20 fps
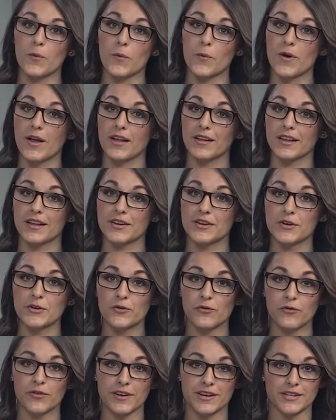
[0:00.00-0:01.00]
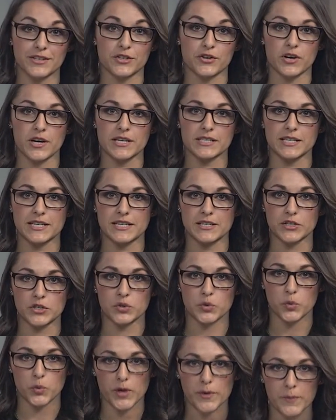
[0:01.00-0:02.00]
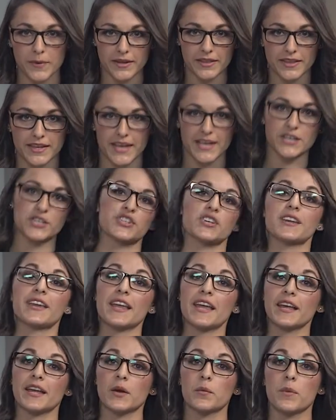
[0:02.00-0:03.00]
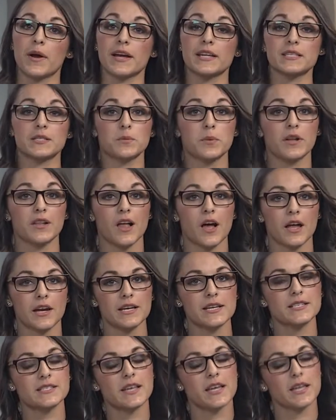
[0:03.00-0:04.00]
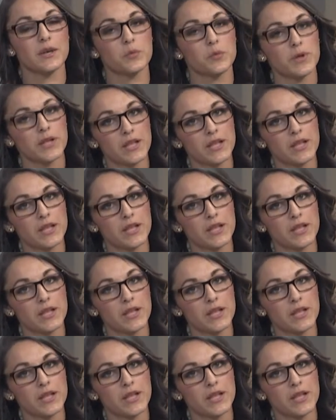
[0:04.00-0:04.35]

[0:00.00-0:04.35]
Well, a new fitness craze is sweeping the nation. It combines Pilates and